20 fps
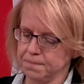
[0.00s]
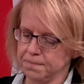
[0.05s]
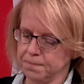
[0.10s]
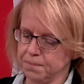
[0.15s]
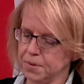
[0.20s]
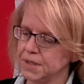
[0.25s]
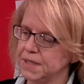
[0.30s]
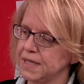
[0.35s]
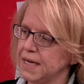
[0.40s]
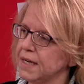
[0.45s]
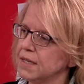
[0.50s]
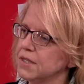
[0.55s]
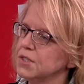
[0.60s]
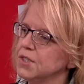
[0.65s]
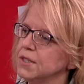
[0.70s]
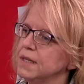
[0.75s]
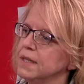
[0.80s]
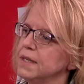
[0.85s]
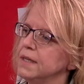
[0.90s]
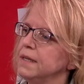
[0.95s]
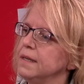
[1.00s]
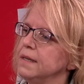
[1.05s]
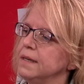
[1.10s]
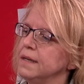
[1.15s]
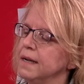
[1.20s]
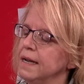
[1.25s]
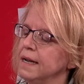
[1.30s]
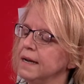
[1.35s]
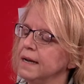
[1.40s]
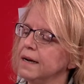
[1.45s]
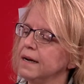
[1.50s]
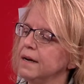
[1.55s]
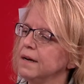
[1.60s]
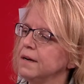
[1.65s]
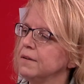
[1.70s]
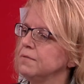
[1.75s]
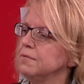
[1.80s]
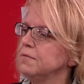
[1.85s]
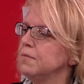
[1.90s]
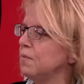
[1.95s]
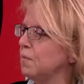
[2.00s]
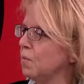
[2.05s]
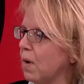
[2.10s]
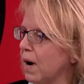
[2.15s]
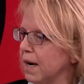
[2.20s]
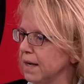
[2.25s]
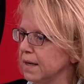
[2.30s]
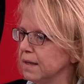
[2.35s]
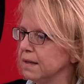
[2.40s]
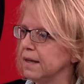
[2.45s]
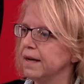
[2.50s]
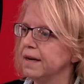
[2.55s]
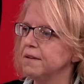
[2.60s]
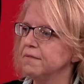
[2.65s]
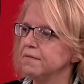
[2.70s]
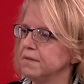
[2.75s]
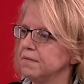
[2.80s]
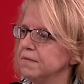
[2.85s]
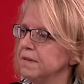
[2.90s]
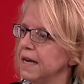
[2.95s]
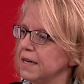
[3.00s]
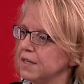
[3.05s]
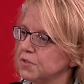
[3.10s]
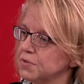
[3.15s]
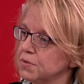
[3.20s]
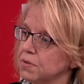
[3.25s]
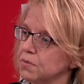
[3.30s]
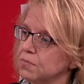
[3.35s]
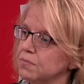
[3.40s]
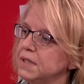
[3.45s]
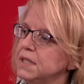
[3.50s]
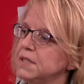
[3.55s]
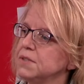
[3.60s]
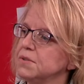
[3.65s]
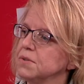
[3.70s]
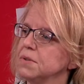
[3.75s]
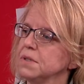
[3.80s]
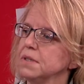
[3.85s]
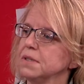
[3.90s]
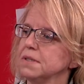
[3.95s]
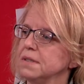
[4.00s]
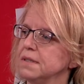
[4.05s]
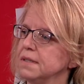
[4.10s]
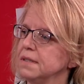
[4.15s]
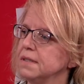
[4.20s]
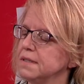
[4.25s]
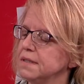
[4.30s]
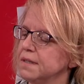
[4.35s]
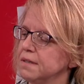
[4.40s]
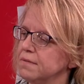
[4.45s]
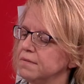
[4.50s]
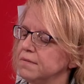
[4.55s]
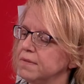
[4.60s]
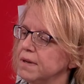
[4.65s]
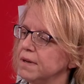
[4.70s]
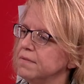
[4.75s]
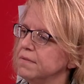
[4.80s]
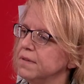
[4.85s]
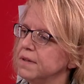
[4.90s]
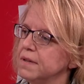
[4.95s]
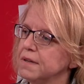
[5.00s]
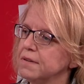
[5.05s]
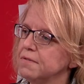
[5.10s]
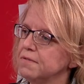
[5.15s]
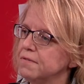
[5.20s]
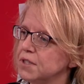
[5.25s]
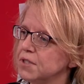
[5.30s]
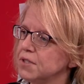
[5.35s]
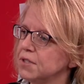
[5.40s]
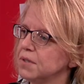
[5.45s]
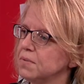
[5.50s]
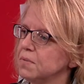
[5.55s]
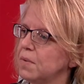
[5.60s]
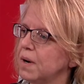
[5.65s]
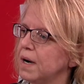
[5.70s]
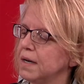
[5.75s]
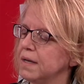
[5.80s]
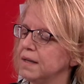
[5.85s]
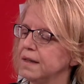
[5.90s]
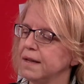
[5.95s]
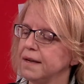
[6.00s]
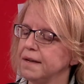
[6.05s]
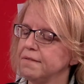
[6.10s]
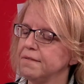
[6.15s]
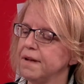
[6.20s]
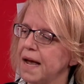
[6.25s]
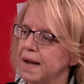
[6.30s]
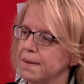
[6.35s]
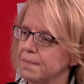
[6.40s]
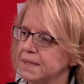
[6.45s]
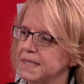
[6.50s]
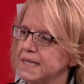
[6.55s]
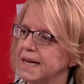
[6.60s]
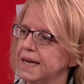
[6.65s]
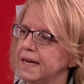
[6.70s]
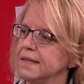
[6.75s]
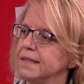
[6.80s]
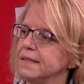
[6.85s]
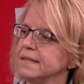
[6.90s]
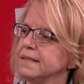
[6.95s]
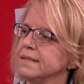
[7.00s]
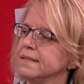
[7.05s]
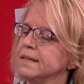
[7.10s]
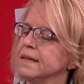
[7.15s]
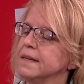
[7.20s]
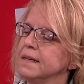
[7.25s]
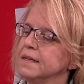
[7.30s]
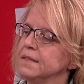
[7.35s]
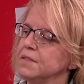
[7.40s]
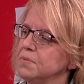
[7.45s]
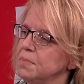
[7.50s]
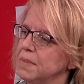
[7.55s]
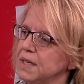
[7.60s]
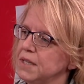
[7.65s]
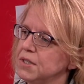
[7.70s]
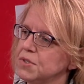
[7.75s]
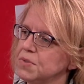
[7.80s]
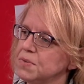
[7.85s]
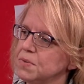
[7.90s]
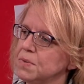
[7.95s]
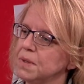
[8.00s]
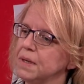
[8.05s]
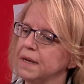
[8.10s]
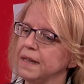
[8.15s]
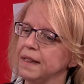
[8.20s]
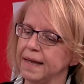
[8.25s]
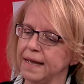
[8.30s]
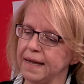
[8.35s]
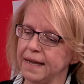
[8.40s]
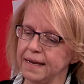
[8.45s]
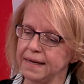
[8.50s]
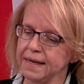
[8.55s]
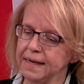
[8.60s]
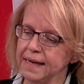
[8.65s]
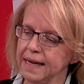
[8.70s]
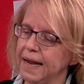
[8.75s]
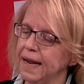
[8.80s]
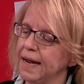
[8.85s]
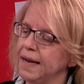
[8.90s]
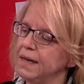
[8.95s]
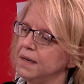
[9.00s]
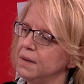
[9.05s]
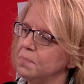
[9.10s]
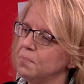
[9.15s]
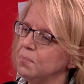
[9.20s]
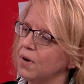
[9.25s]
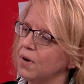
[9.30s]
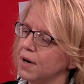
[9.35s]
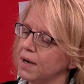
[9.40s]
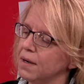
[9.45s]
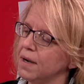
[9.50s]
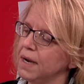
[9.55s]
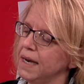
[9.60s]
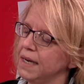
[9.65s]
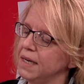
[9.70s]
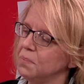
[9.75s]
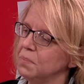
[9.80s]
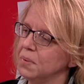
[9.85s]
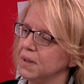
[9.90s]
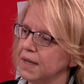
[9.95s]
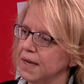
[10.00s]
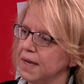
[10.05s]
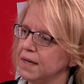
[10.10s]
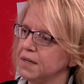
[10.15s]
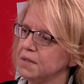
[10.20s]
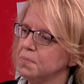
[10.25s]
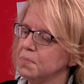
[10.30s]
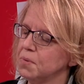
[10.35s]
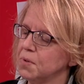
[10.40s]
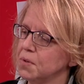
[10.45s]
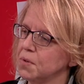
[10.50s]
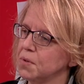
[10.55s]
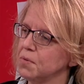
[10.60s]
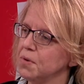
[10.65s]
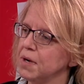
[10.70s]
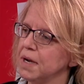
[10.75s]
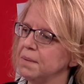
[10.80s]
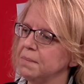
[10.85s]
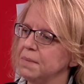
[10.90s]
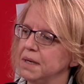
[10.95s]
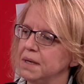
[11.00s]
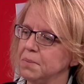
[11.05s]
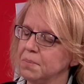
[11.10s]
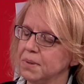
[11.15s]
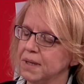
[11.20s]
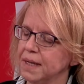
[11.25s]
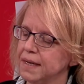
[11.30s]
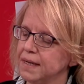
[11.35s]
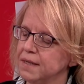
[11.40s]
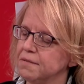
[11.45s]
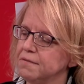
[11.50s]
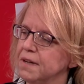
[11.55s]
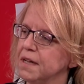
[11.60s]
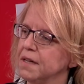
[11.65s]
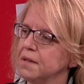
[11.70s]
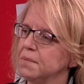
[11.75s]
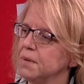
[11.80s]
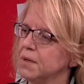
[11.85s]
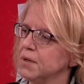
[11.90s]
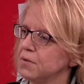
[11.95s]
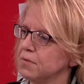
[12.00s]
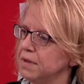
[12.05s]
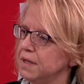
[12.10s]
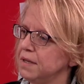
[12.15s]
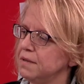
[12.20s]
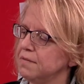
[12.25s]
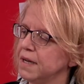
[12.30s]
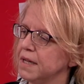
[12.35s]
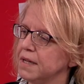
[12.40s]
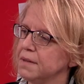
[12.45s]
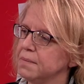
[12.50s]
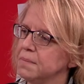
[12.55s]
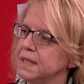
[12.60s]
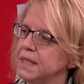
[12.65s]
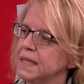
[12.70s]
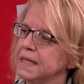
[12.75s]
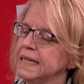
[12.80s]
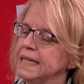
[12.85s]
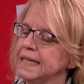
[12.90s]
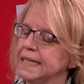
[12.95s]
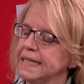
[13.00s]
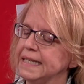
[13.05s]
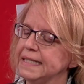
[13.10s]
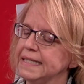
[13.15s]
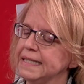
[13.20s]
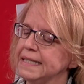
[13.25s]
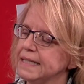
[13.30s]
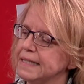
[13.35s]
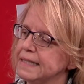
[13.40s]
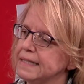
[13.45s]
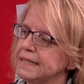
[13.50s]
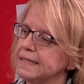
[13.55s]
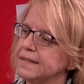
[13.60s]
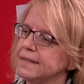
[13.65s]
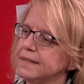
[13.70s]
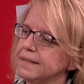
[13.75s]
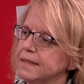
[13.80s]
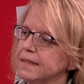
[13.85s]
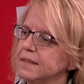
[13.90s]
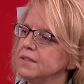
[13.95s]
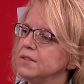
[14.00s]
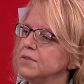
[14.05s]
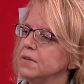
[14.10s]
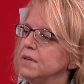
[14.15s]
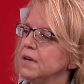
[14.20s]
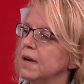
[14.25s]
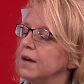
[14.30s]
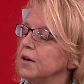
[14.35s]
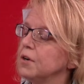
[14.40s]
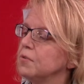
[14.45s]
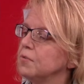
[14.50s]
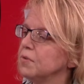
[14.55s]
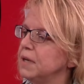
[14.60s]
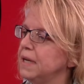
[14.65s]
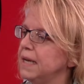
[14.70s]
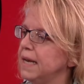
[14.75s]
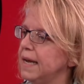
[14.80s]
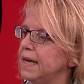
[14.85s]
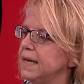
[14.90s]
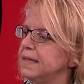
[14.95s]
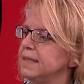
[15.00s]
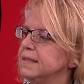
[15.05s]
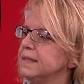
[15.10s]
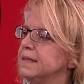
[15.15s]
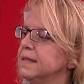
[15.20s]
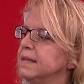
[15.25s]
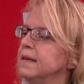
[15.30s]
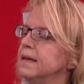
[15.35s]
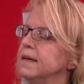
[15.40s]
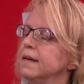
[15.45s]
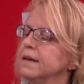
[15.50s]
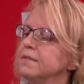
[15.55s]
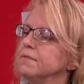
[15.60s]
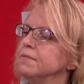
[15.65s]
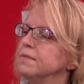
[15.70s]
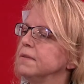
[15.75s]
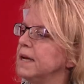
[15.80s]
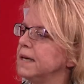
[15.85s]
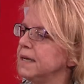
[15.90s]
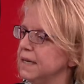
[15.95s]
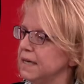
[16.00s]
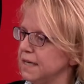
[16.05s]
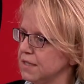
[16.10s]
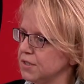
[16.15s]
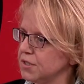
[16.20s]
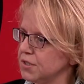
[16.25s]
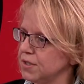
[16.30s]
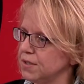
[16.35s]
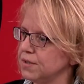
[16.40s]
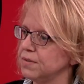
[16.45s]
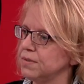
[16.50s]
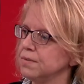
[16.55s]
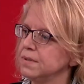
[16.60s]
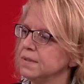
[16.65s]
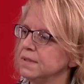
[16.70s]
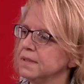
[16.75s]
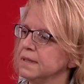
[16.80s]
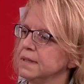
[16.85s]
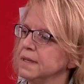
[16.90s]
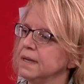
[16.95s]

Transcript: protection of wildlife, of natural resources, of, of the fish and wildlife habitats, to make sure that any, any planned program, any planned development or redevelopment is consistent to not create flooding issues.